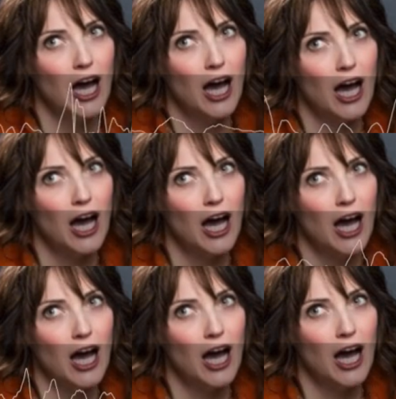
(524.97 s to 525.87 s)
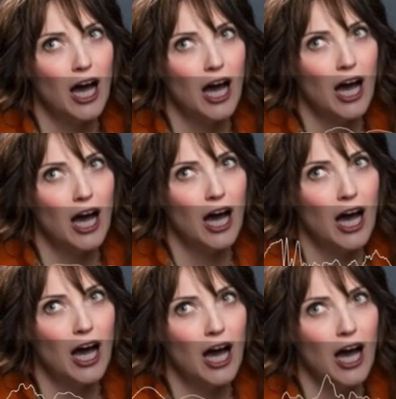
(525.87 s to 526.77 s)
I know a poet can look
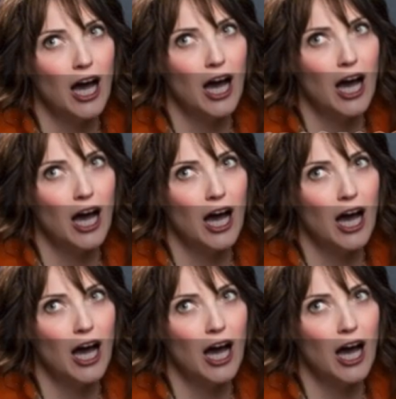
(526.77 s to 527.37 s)
any which way.